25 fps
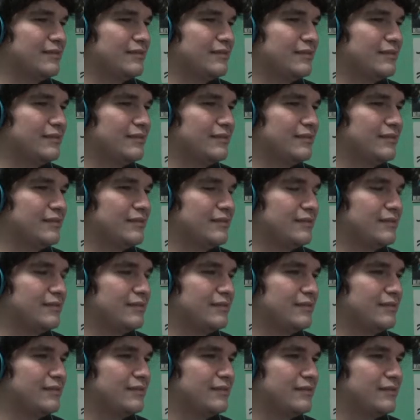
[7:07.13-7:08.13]
Yeah,
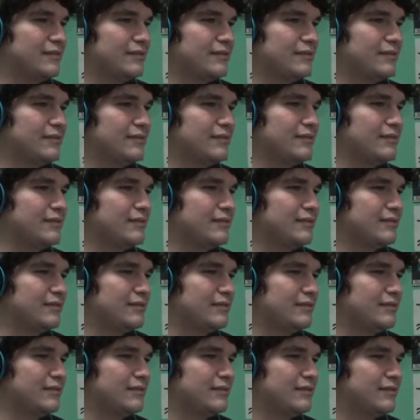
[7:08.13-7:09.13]
there's more back.
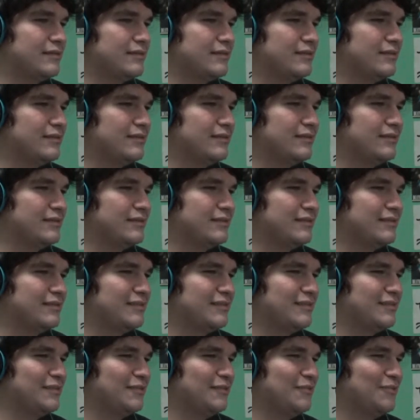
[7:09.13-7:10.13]

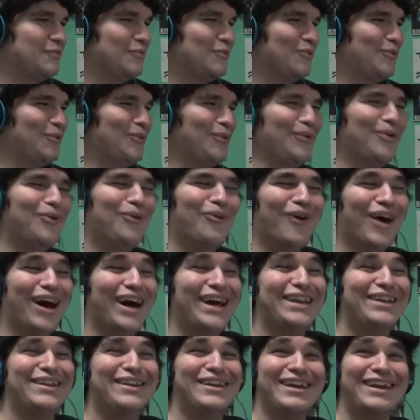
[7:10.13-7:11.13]
Ow!
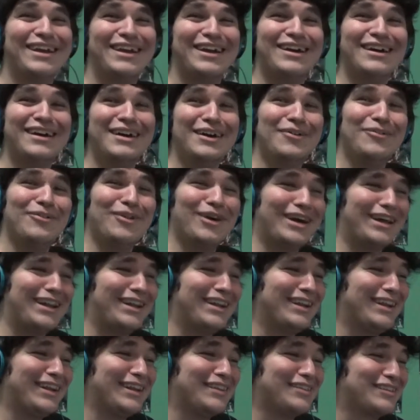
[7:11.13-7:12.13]
Why did I? Why
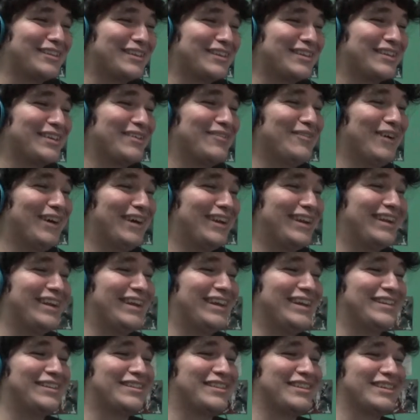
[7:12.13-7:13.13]
did I think that? Why did
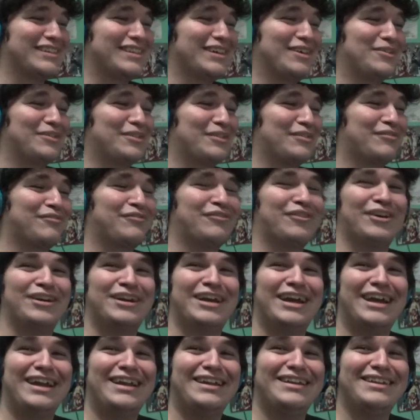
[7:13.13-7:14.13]
I think that was a fun
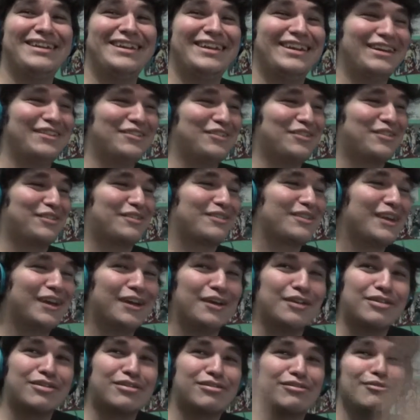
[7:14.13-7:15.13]
yeah. idea? Just
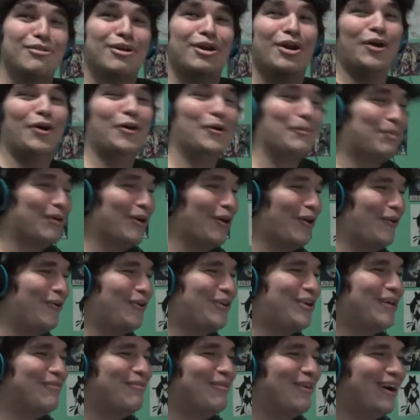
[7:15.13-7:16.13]
throw
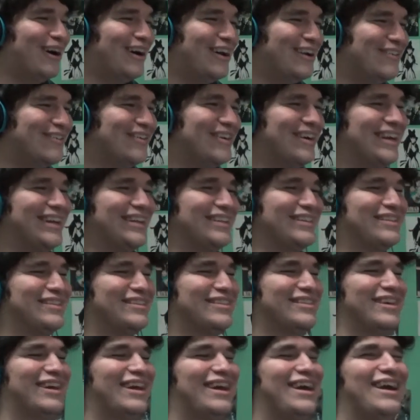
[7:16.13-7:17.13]
Pokemon right
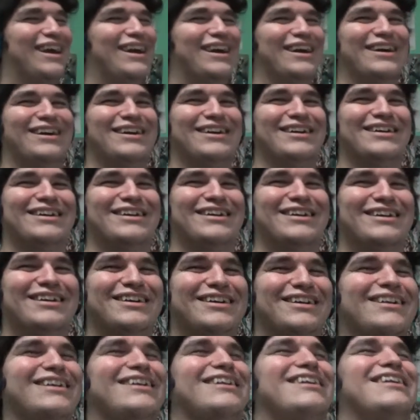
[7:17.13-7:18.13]
there. Yeah, but
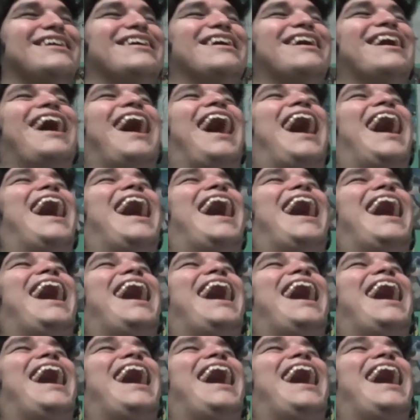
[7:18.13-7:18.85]
there are two more left.